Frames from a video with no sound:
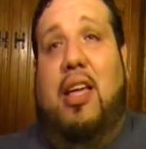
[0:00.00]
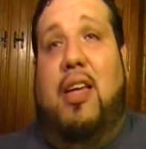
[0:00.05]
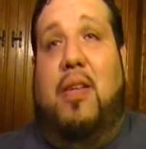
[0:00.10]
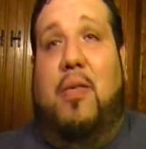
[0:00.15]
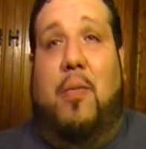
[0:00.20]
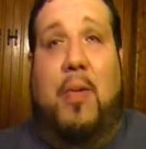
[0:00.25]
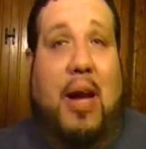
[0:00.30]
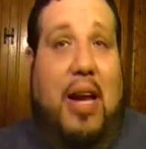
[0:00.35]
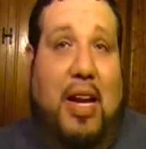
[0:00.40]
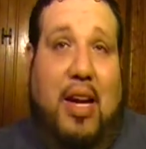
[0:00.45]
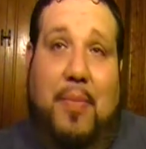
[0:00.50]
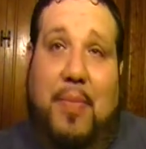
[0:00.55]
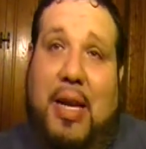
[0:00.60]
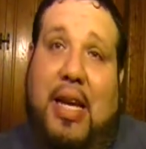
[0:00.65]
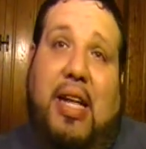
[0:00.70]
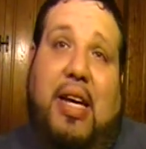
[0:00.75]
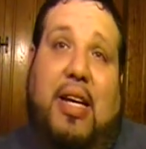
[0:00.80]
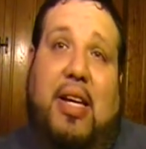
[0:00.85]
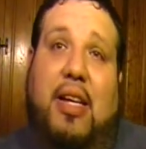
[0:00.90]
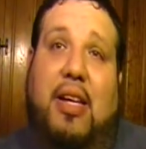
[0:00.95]
ready to be
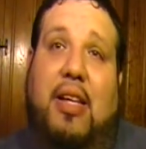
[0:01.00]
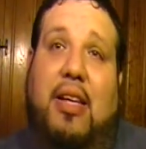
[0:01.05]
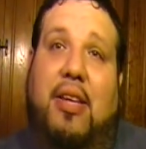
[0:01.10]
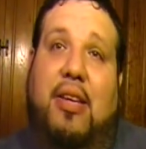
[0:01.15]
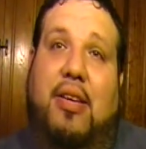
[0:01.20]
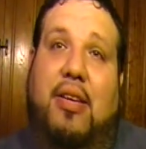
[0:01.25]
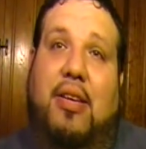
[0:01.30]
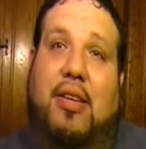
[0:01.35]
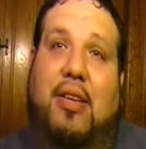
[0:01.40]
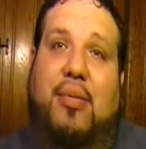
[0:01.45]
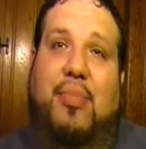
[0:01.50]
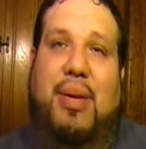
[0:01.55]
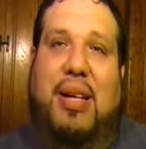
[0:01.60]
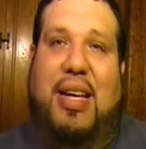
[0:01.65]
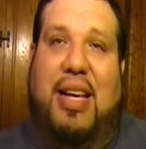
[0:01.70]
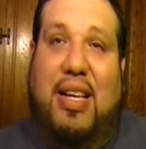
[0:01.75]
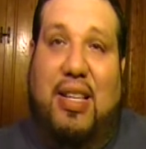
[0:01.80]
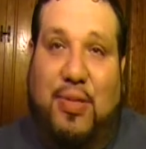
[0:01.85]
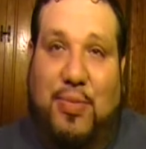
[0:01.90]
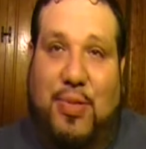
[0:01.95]
done. But
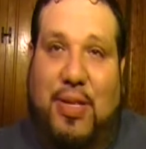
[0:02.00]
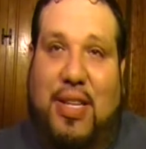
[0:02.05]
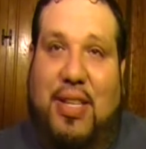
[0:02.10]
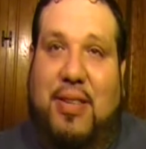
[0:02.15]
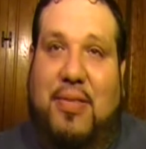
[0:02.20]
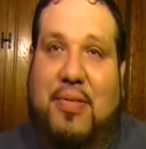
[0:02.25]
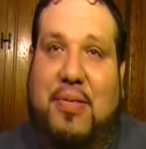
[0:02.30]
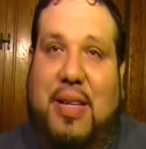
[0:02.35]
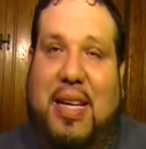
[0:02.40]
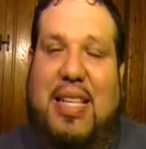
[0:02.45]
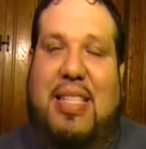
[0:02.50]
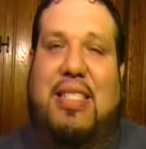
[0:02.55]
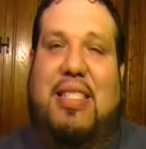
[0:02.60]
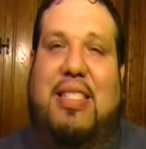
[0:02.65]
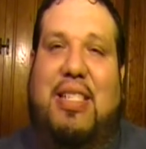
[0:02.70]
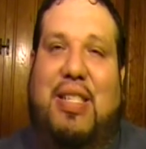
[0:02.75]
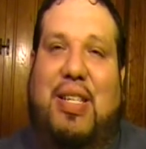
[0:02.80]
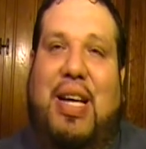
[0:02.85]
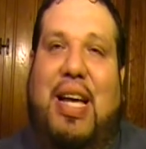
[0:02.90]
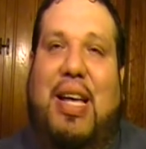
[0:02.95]
guess what? I
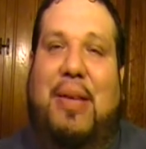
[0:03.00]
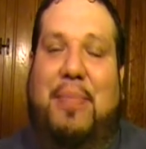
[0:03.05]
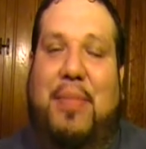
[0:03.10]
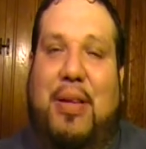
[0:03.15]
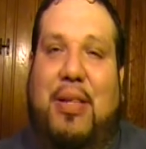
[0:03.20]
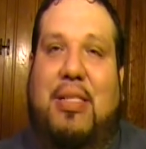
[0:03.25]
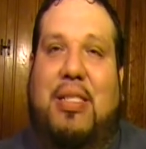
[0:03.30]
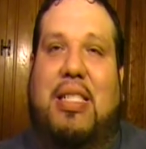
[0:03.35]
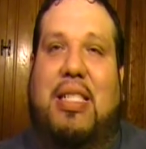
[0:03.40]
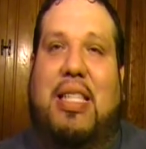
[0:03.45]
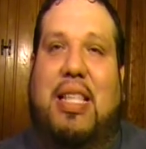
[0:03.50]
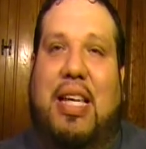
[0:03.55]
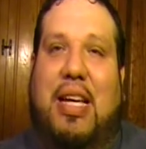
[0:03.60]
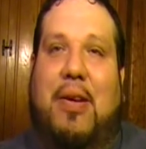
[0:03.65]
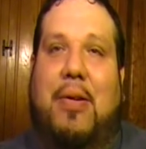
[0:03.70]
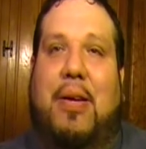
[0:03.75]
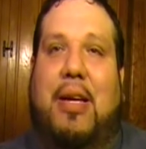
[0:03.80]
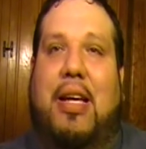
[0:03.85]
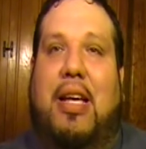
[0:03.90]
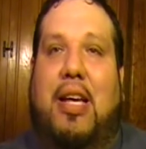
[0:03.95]
still had music
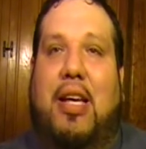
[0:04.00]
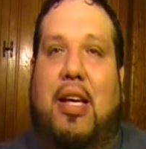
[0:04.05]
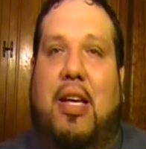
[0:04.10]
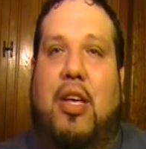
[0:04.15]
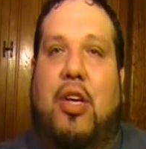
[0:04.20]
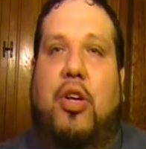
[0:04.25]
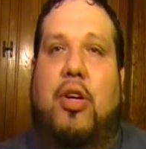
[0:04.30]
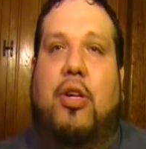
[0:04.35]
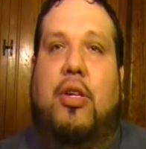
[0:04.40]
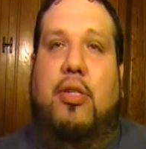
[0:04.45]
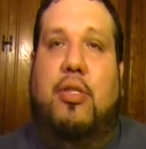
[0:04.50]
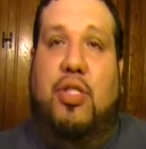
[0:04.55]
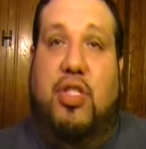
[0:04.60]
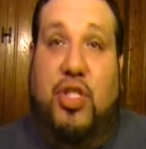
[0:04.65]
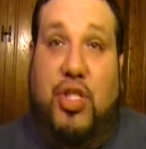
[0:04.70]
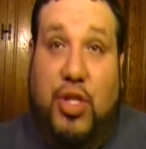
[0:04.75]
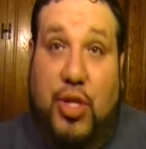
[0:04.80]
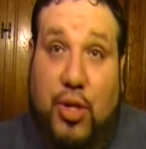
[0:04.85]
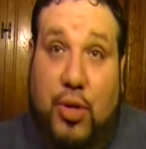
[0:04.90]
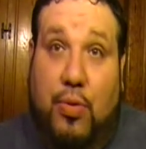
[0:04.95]
theory
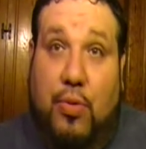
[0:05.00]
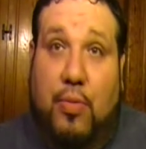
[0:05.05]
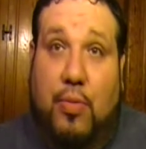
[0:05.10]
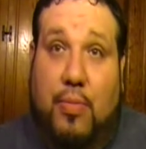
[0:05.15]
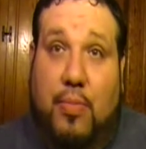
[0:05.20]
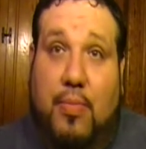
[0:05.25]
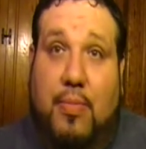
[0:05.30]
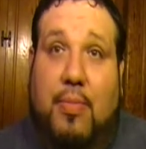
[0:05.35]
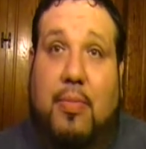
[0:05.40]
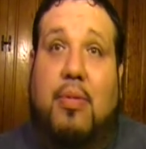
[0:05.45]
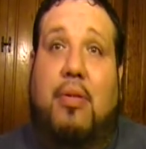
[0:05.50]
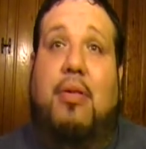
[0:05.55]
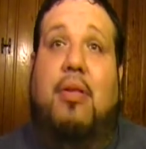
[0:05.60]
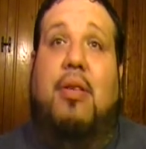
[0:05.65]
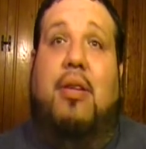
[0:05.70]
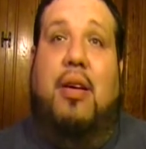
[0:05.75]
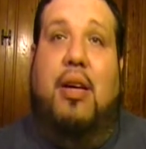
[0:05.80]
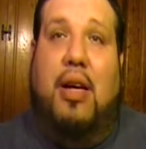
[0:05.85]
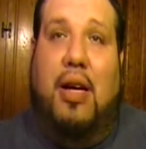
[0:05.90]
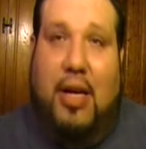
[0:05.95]
2
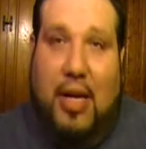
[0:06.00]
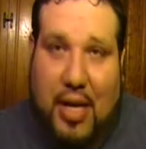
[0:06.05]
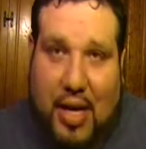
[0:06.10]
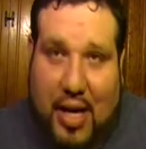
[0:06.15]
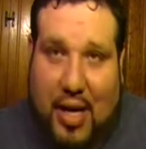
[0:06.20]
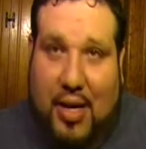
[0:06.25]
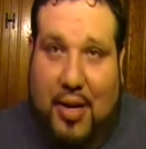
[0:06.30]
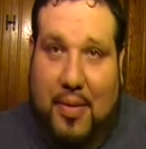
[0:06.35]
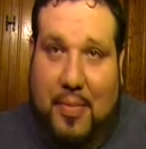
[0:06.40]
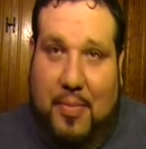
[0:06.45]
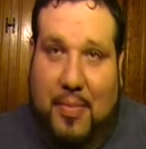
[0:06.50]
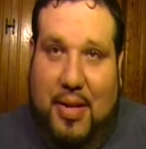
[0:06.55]
again.